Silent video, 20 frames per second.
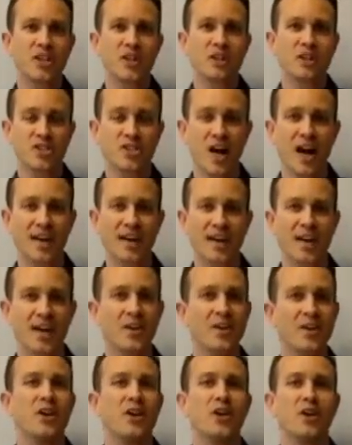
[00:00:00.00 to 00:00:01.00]

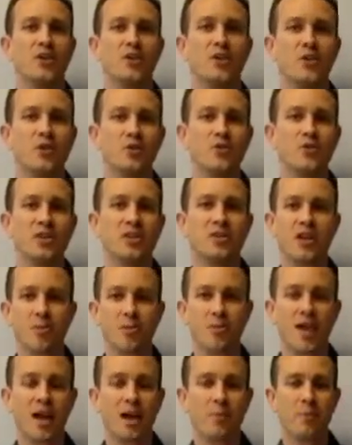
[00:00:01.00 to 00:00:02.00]
shotgun using
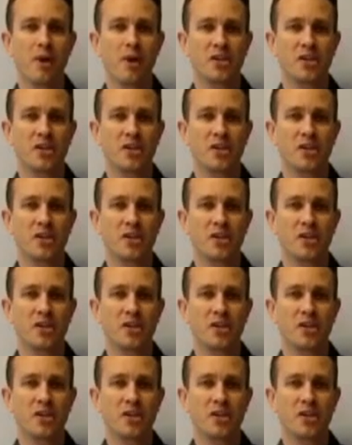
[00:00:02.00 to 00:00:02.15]
double-aught